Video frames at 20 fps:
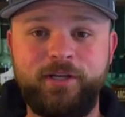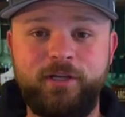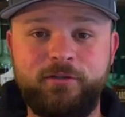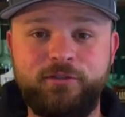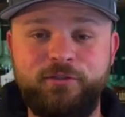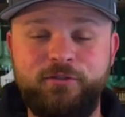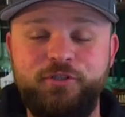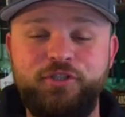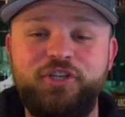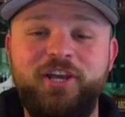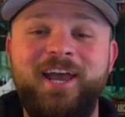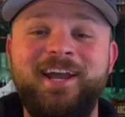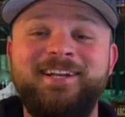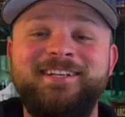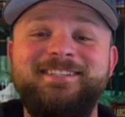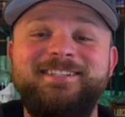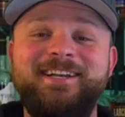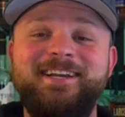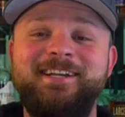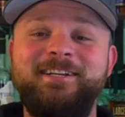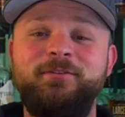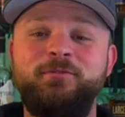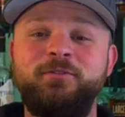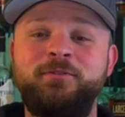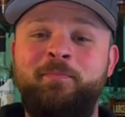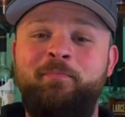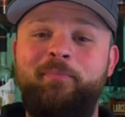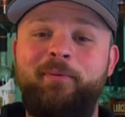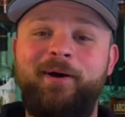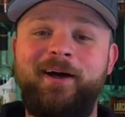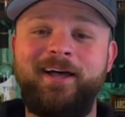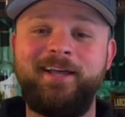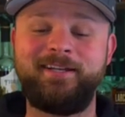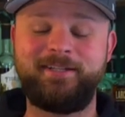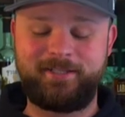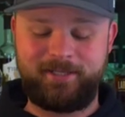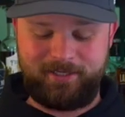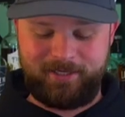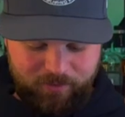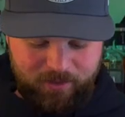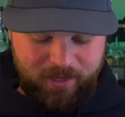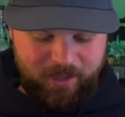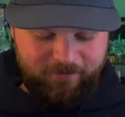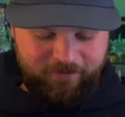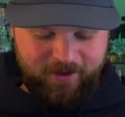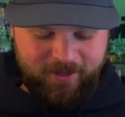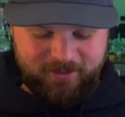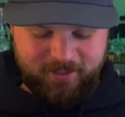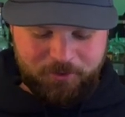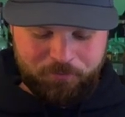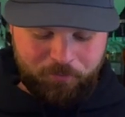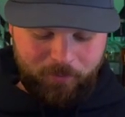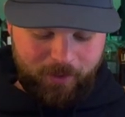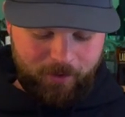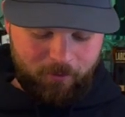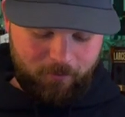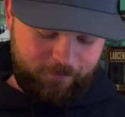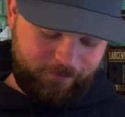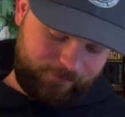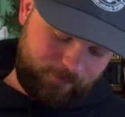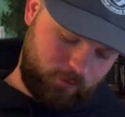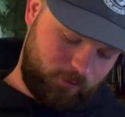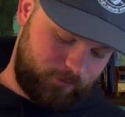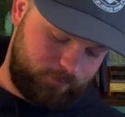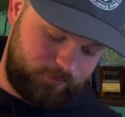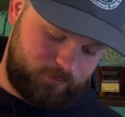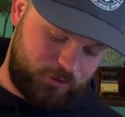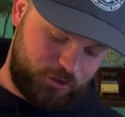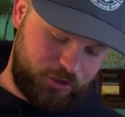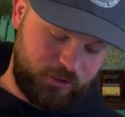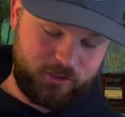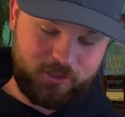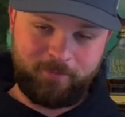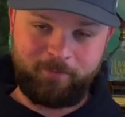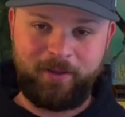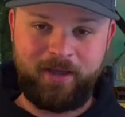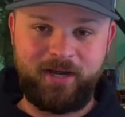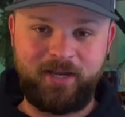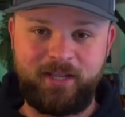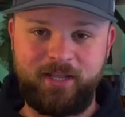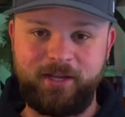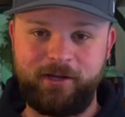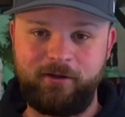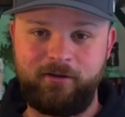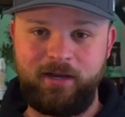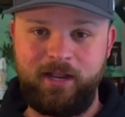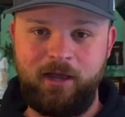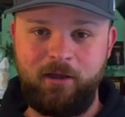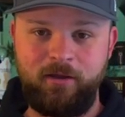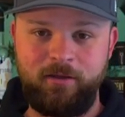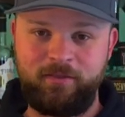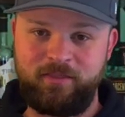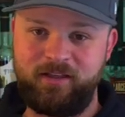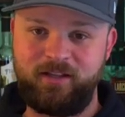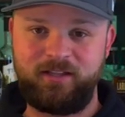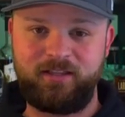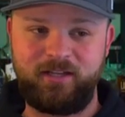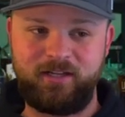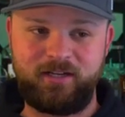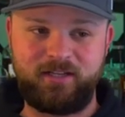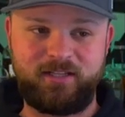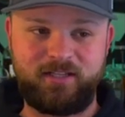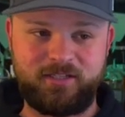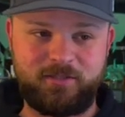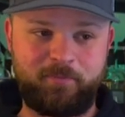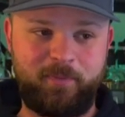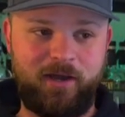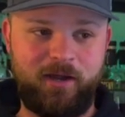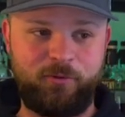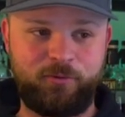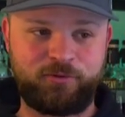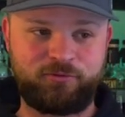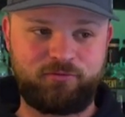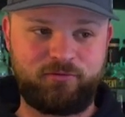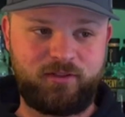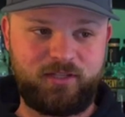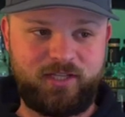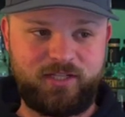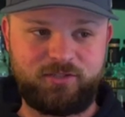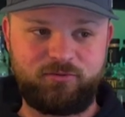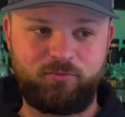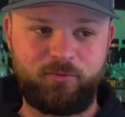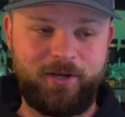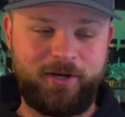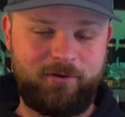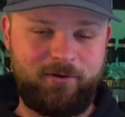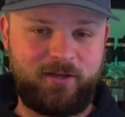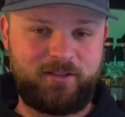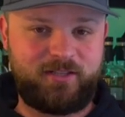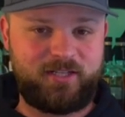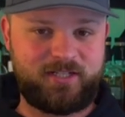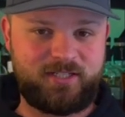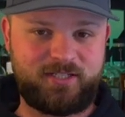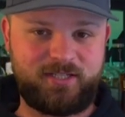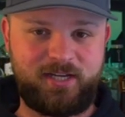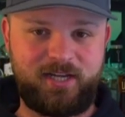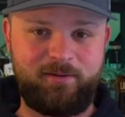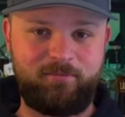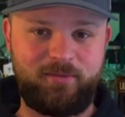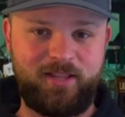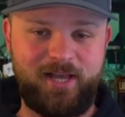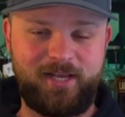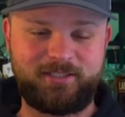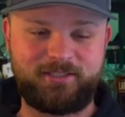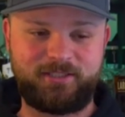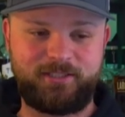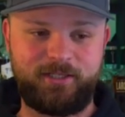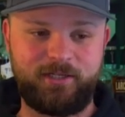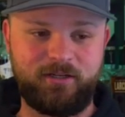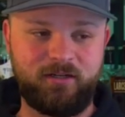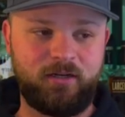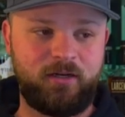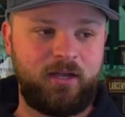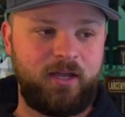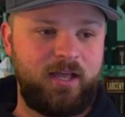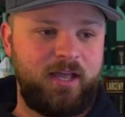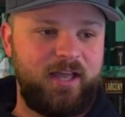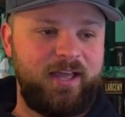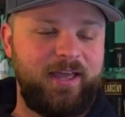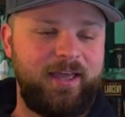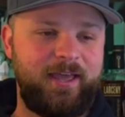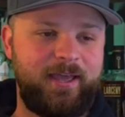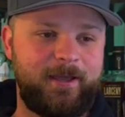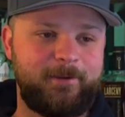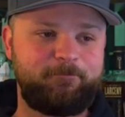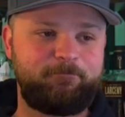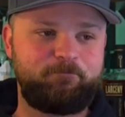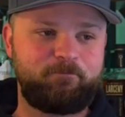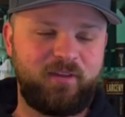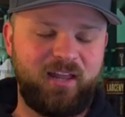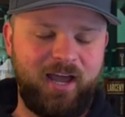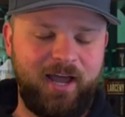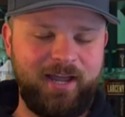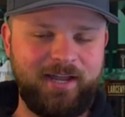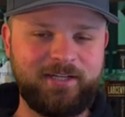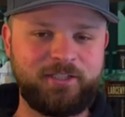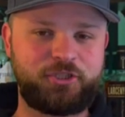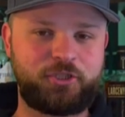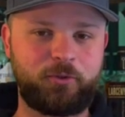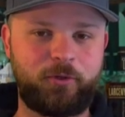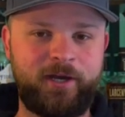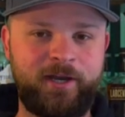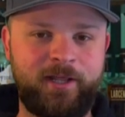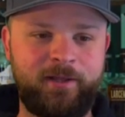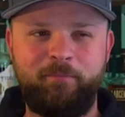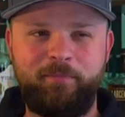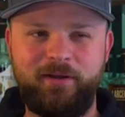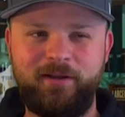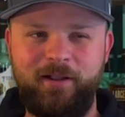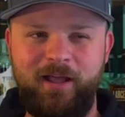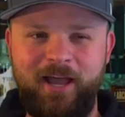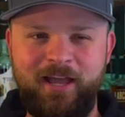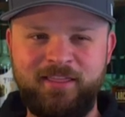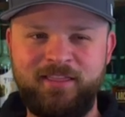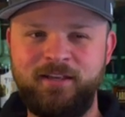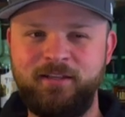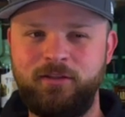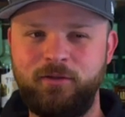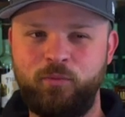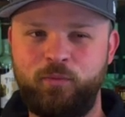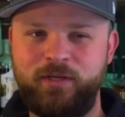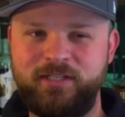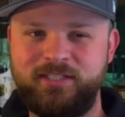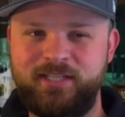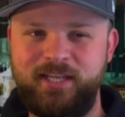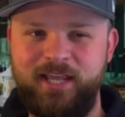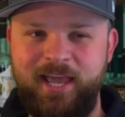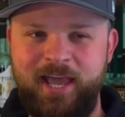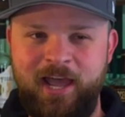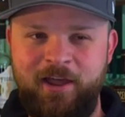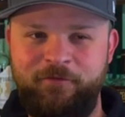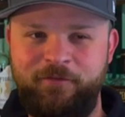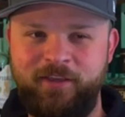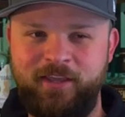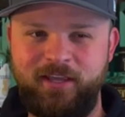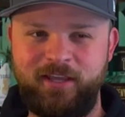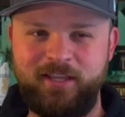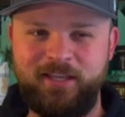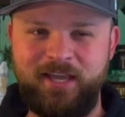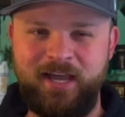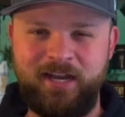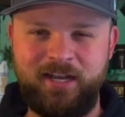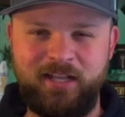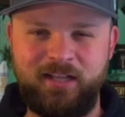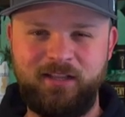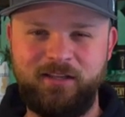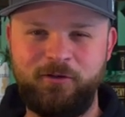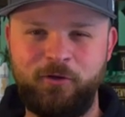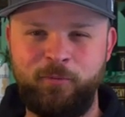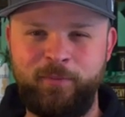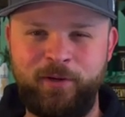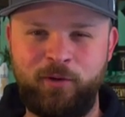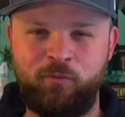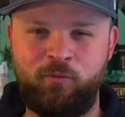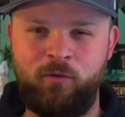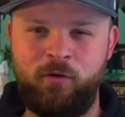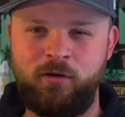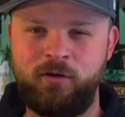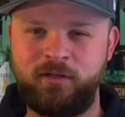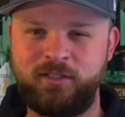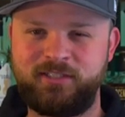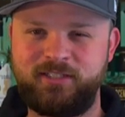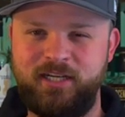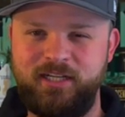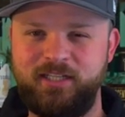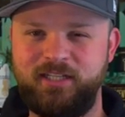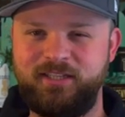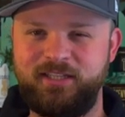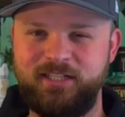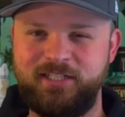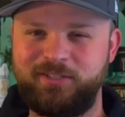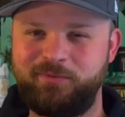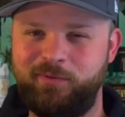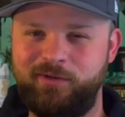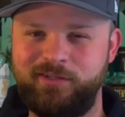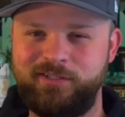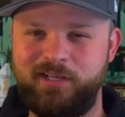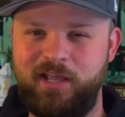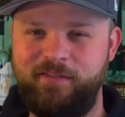goes to Jack Daniels Bonded. I've had this bottle for just about a year now. I think that this bottle was released right around this time last year and um, I enjoyed it, but I think the whiskey advocate got a little bit wrong saying that this was